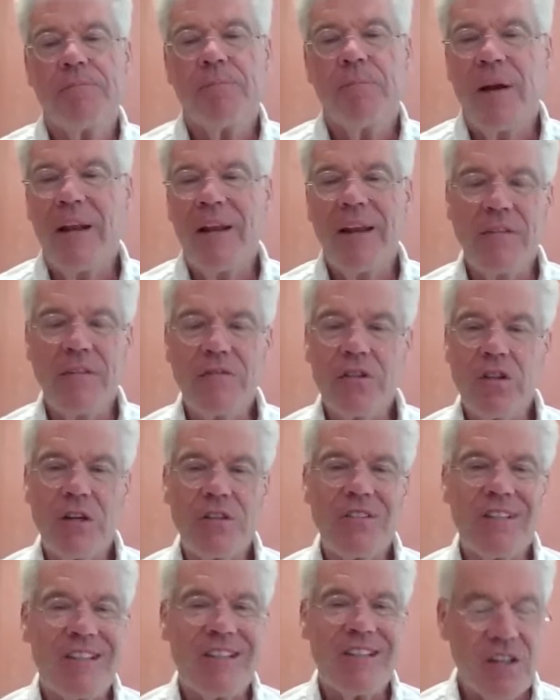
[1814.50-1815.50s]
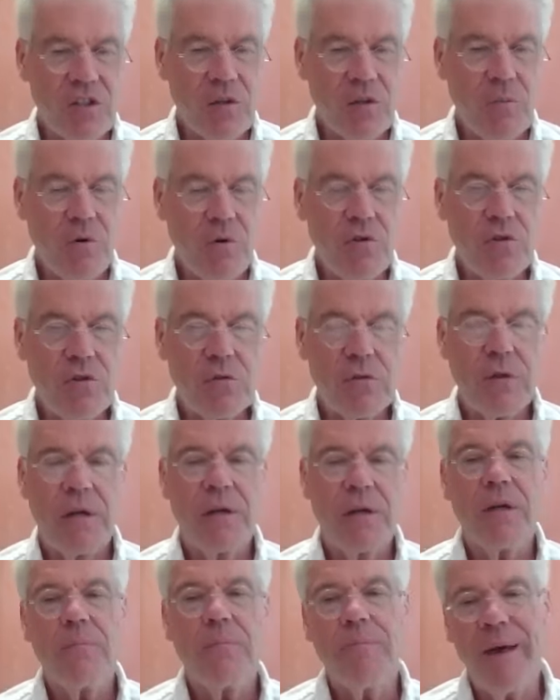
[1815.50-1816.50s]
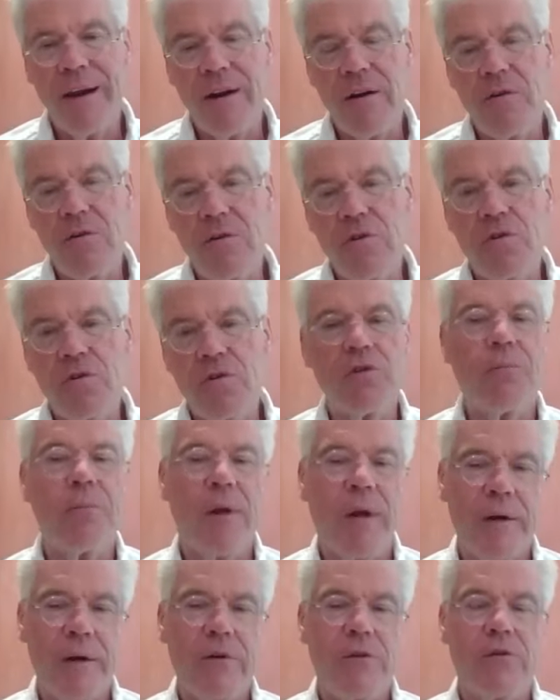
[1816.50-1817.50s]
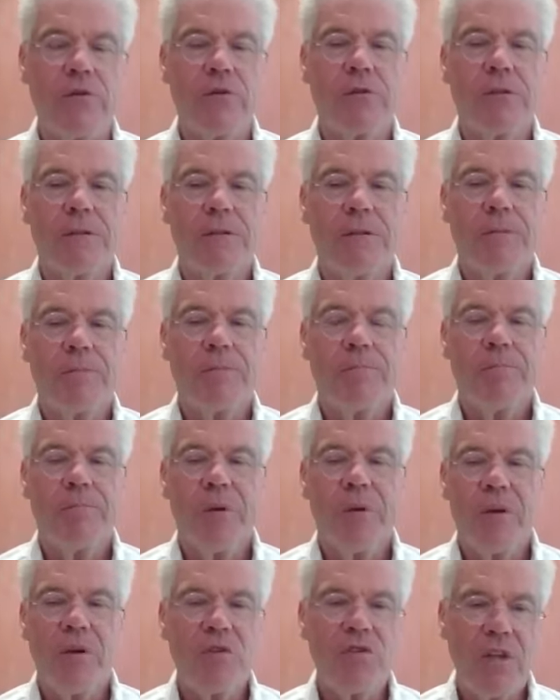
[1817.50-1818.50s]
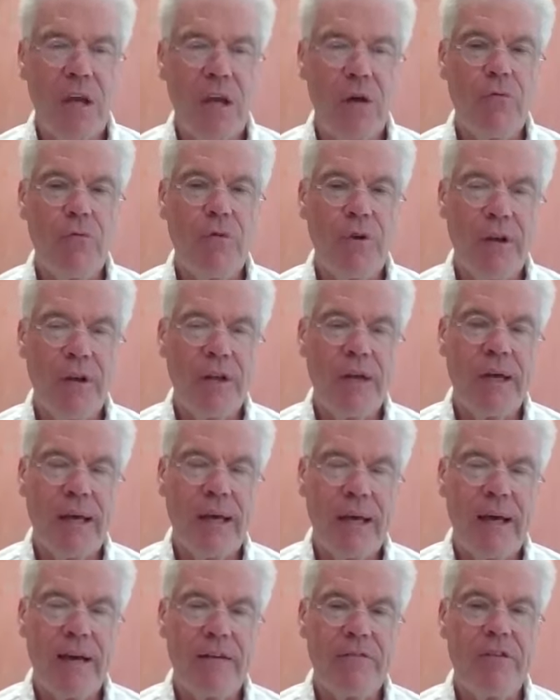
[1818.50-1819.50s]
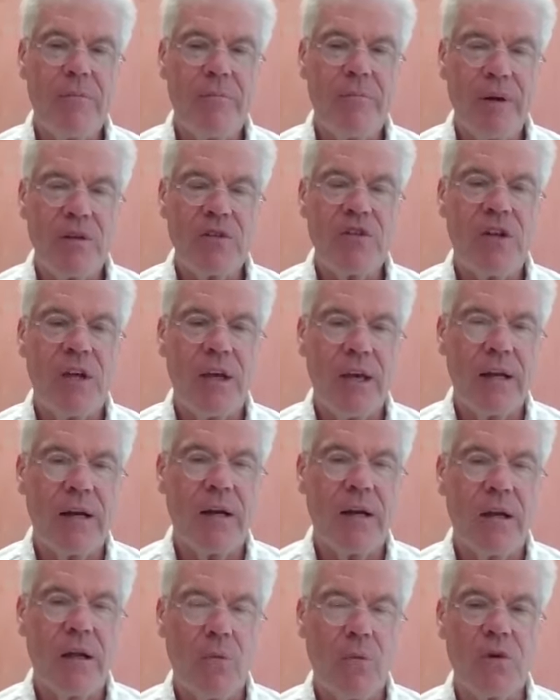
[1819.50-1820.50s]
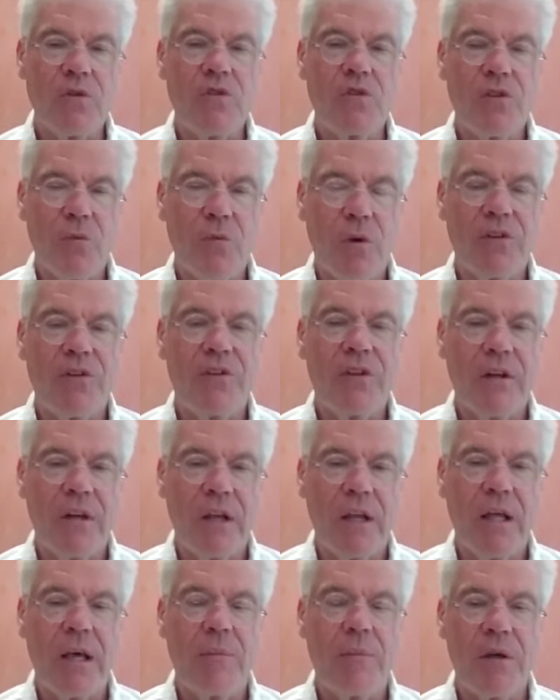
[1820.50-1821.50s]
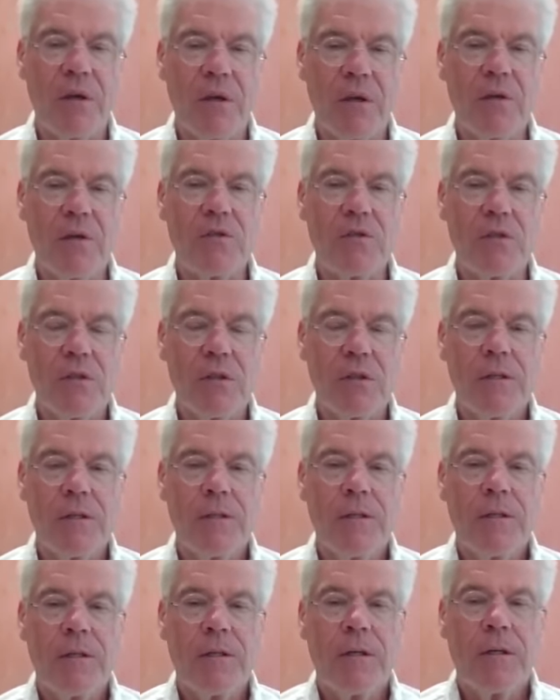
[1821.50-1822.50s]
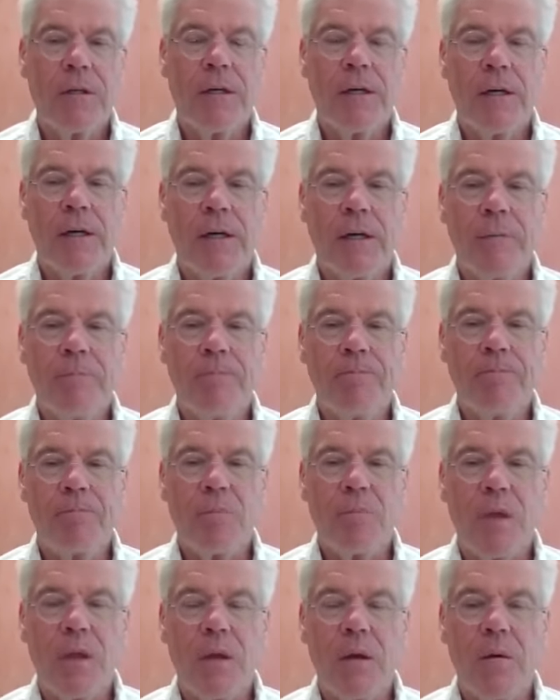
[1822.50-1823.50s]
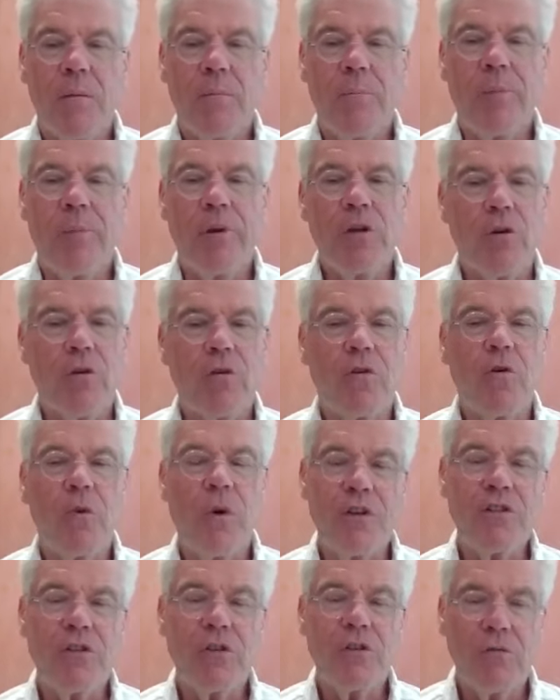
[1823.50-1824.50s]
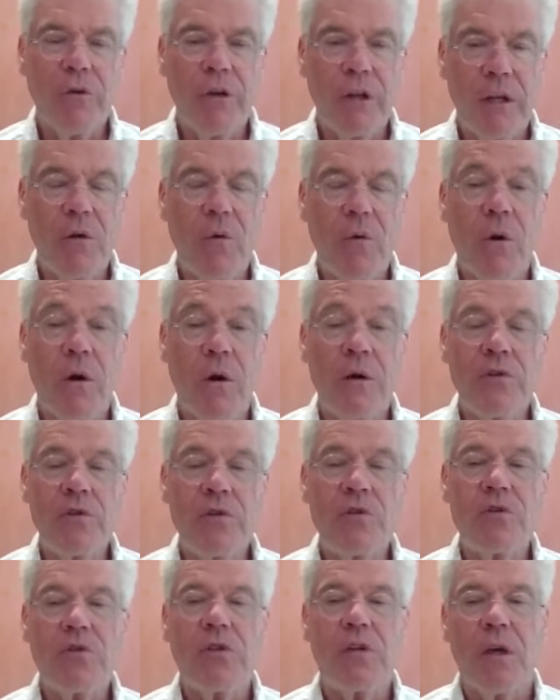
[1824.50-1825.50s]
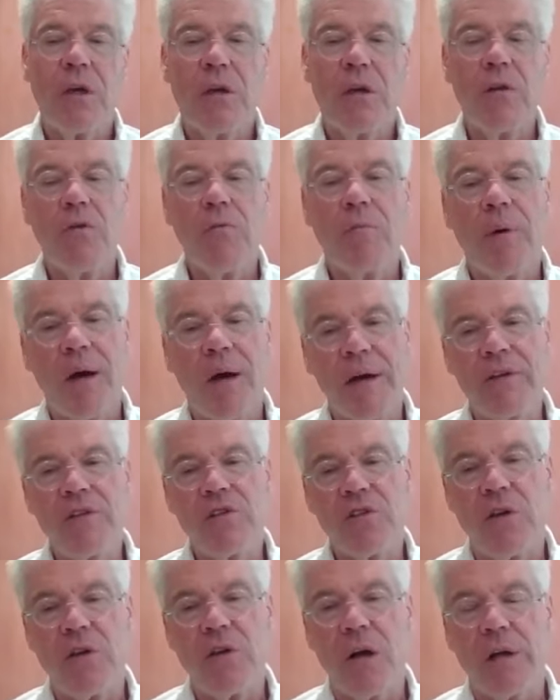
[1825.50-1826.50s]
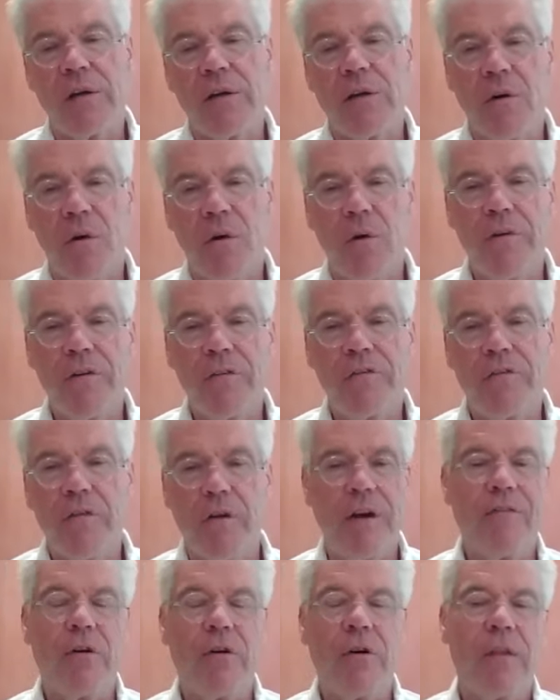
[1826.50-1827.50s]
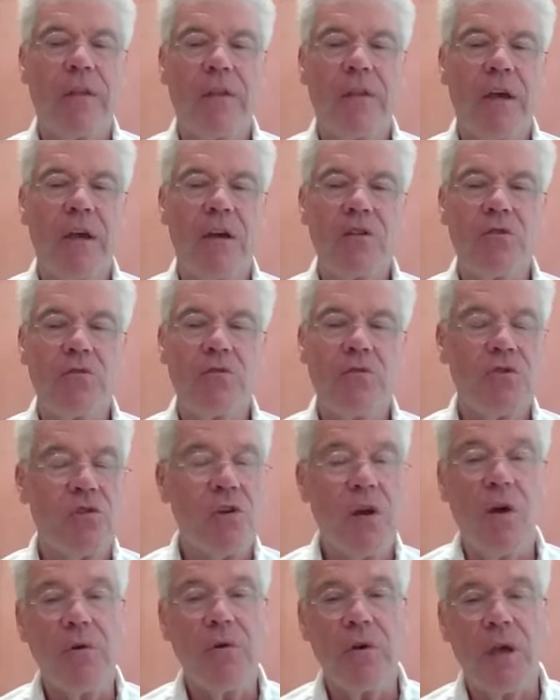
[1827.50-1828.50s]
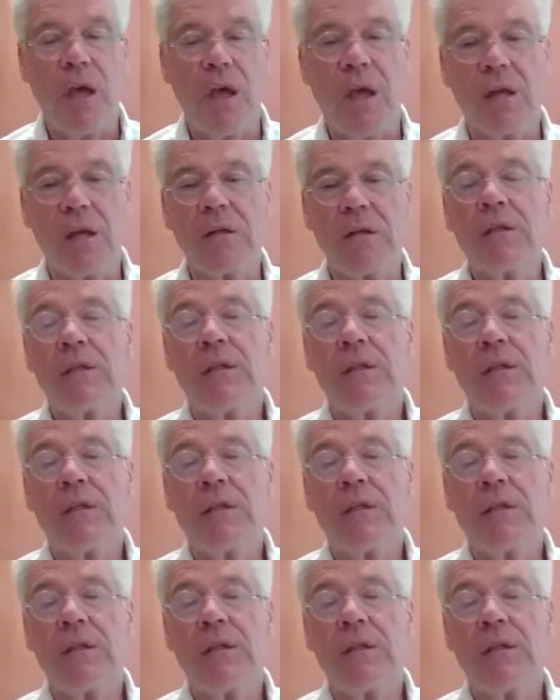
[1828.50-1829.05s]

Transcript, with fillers: But I love to talk to customers and competitors and suppliers because they really have the best handle on what's what the dynamic is. Um, but your question really was, can you buy a stock and hold it forever? And the answer is no, you can't.